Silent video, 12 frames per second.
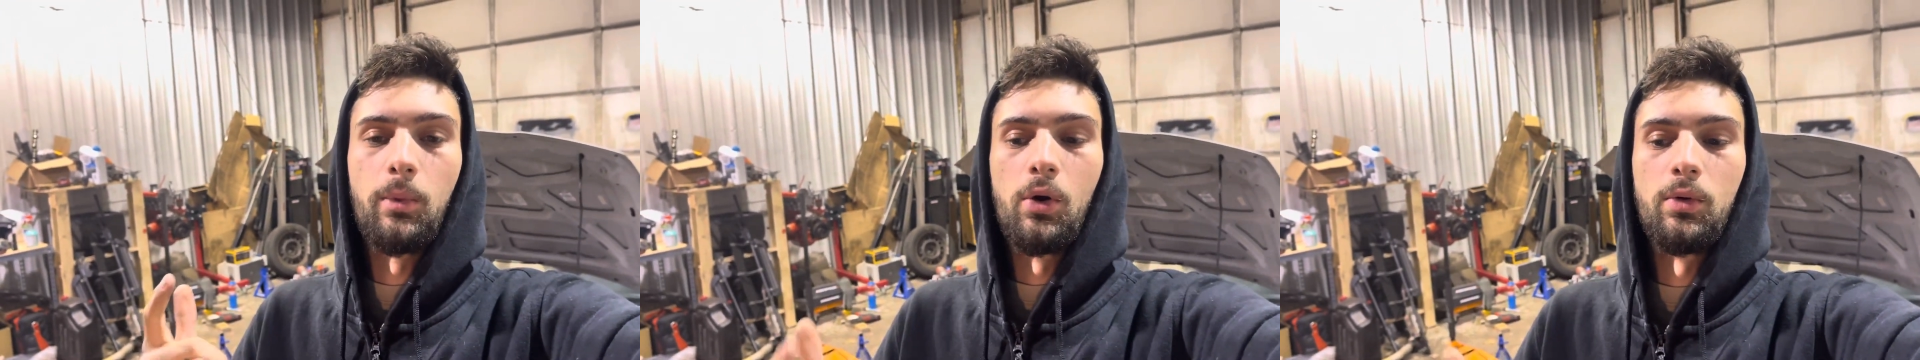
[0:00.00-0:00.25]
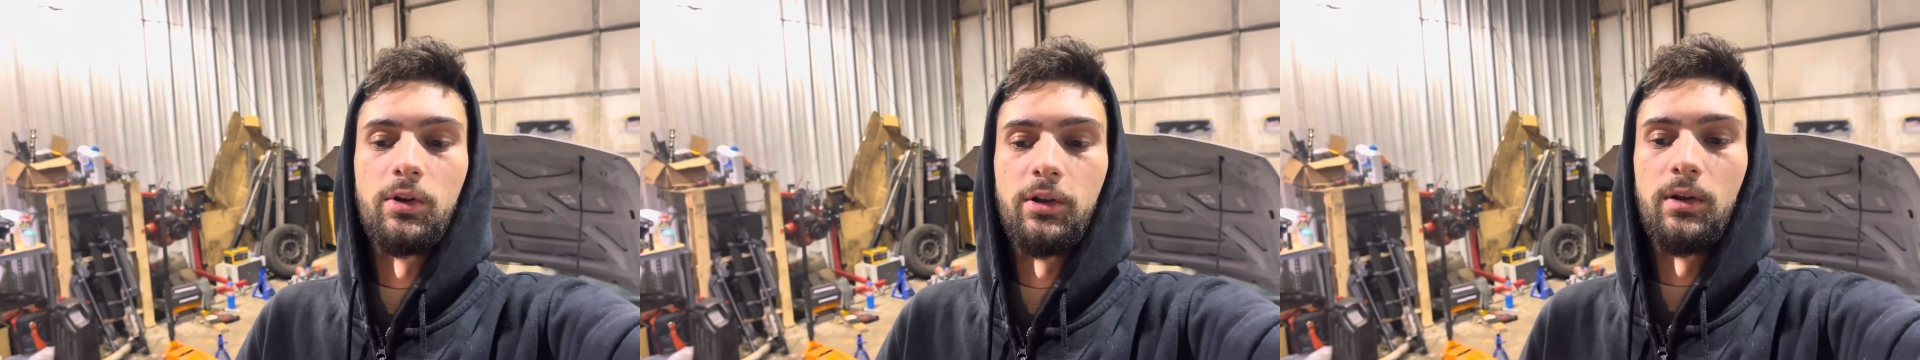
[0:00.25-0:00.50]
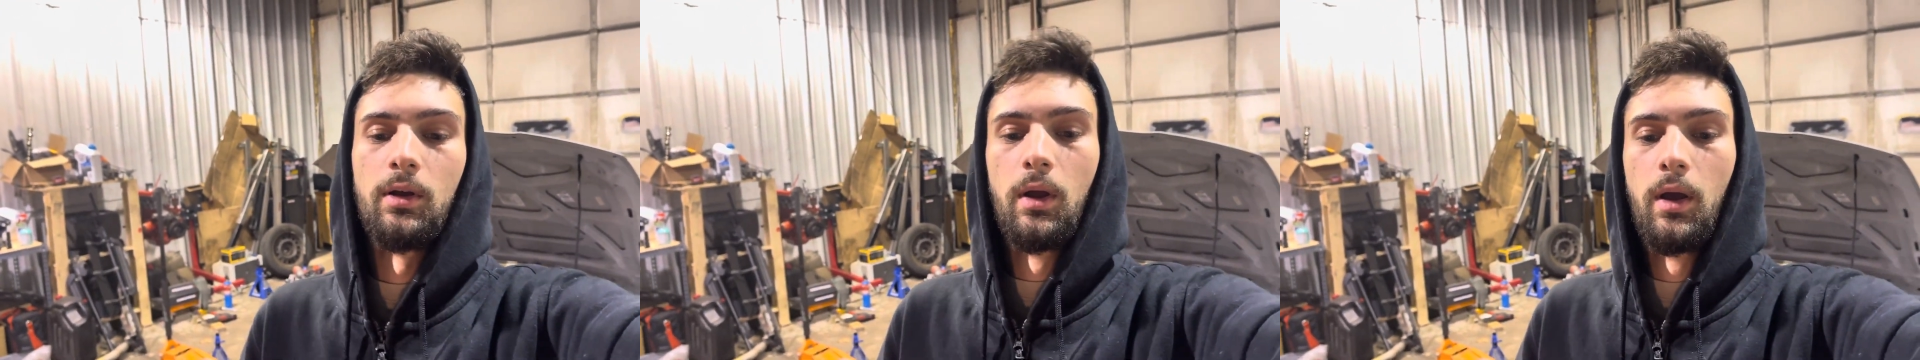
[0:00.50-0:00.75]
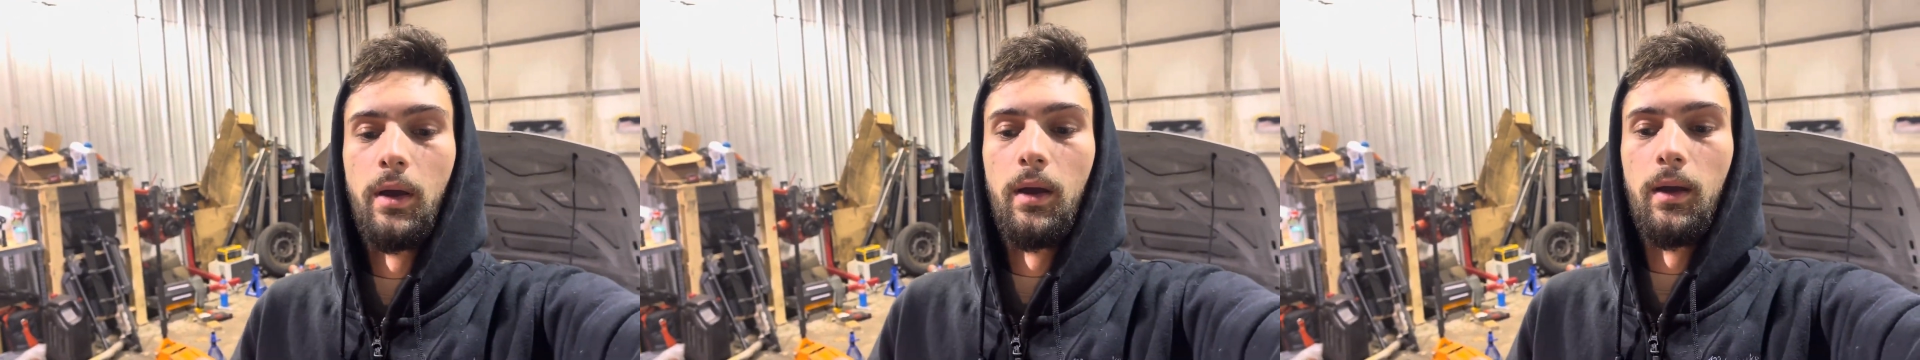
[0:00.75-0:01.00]
OD.
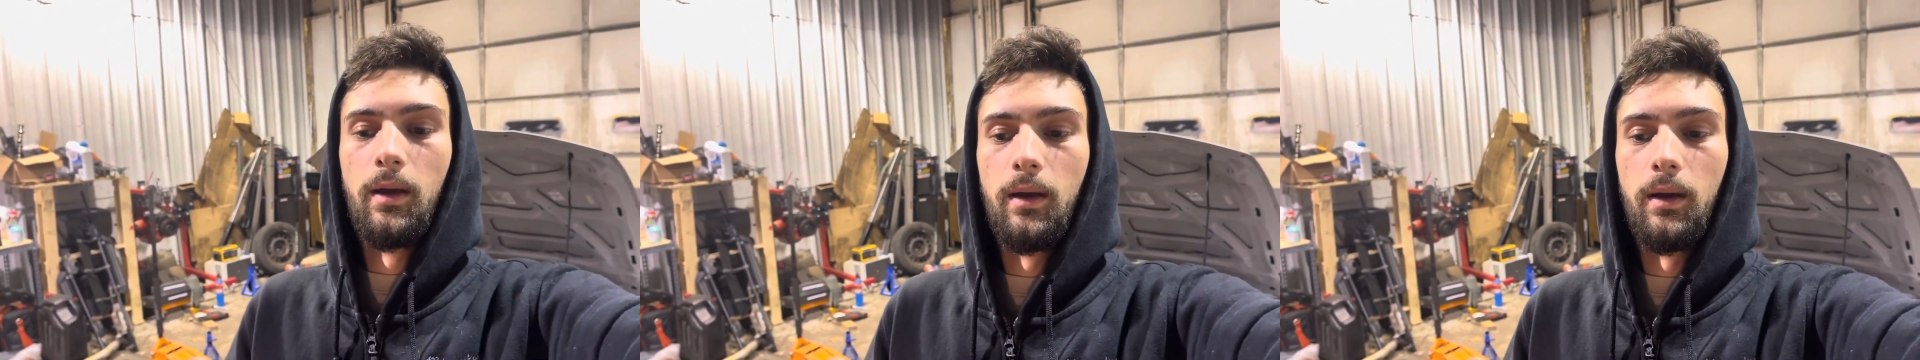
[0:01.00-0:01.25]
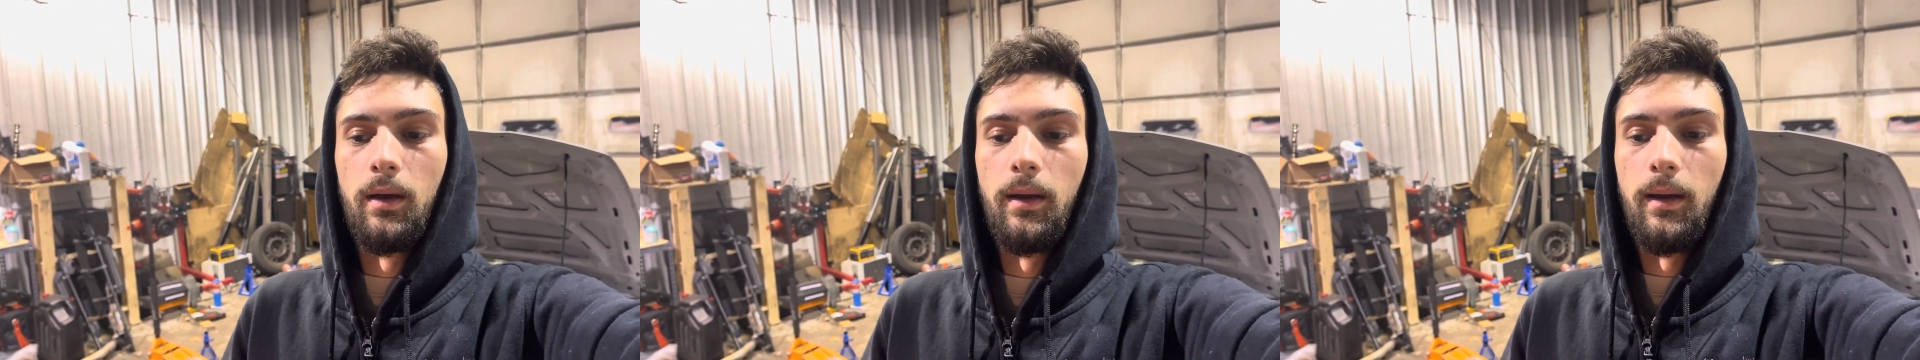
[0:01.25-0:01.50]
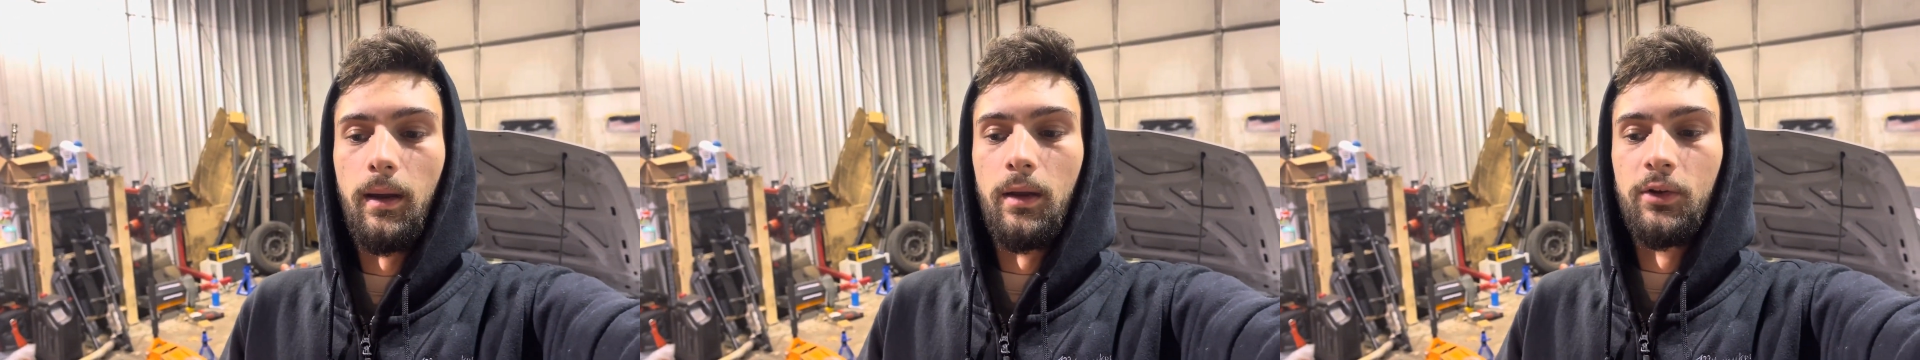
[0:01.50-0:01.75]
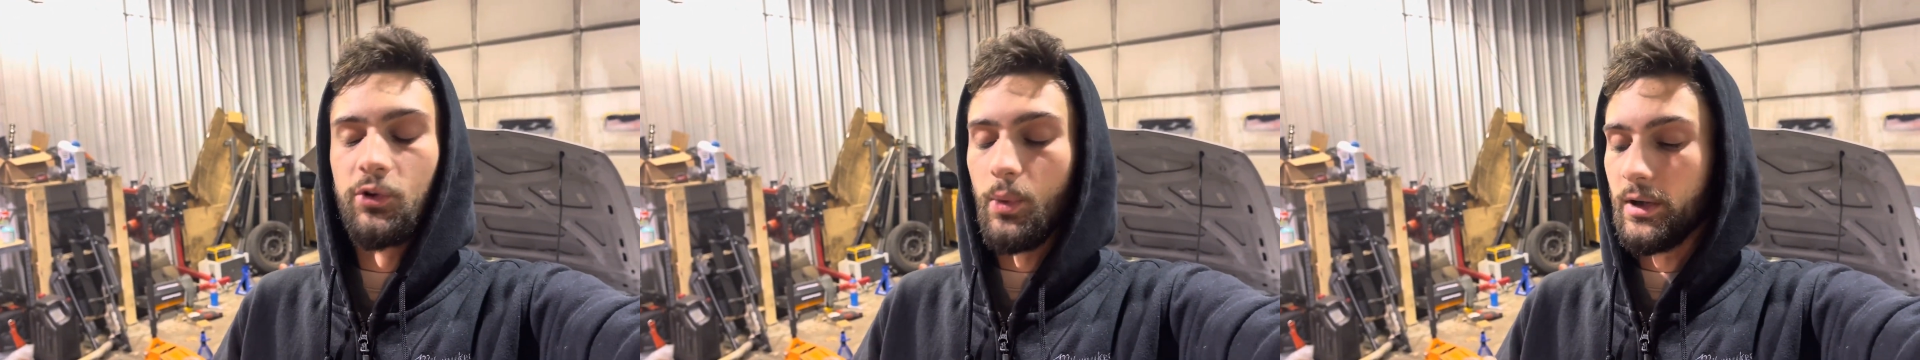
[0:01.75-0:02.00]

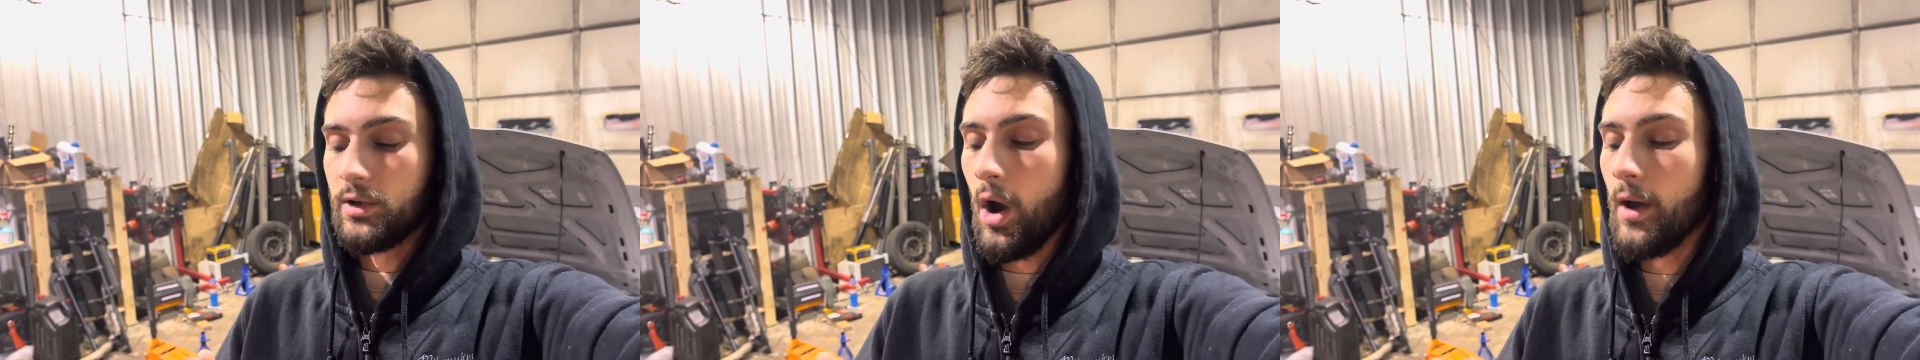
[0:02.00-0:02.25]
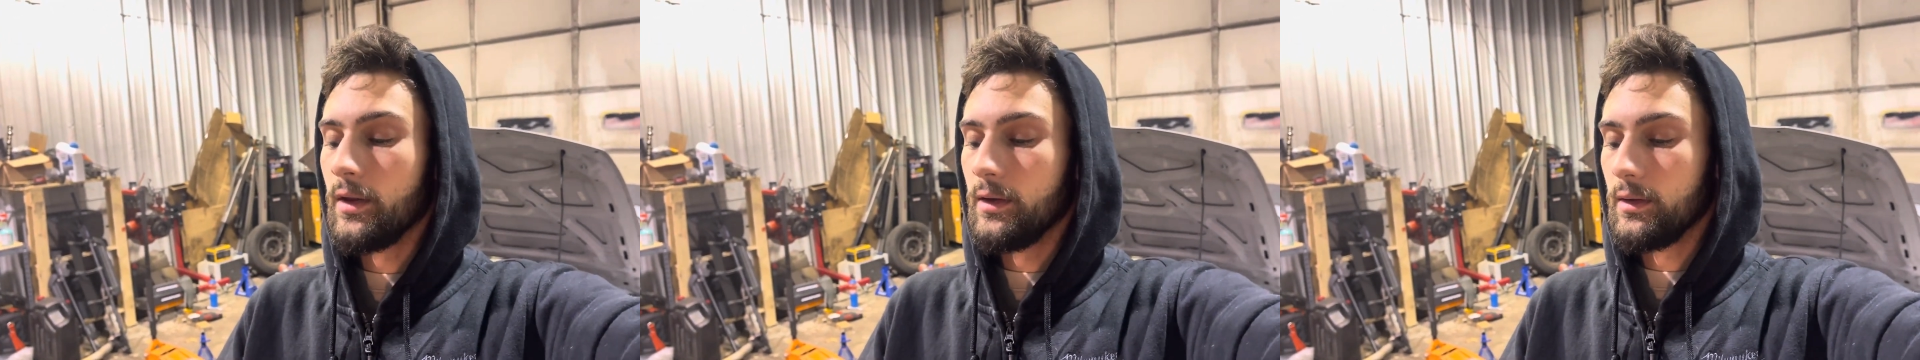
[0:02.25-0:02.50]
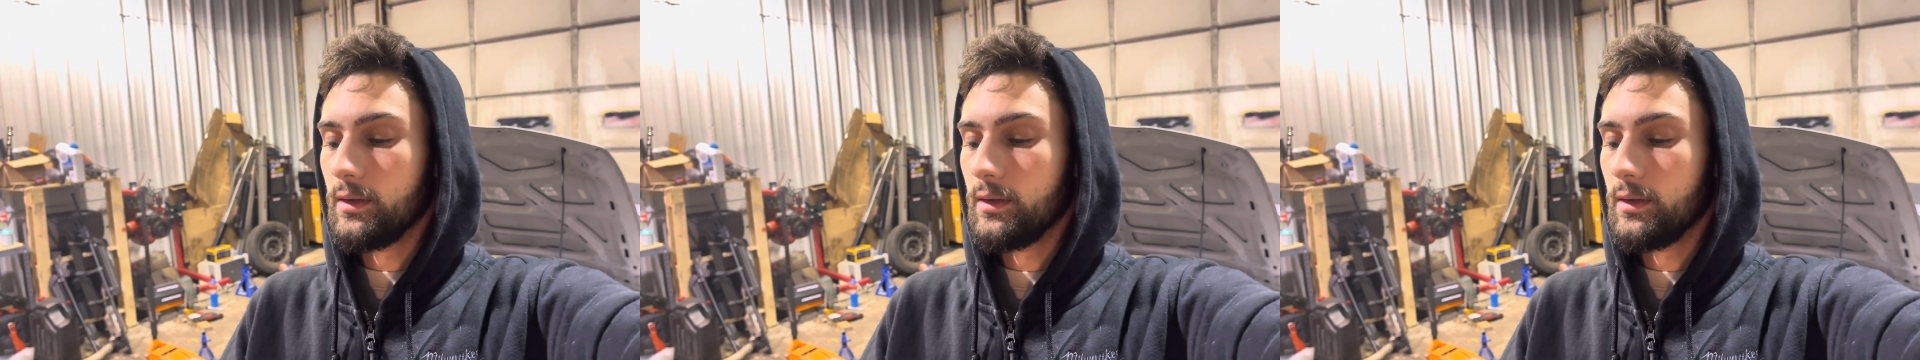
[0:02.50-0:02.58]
So I cut it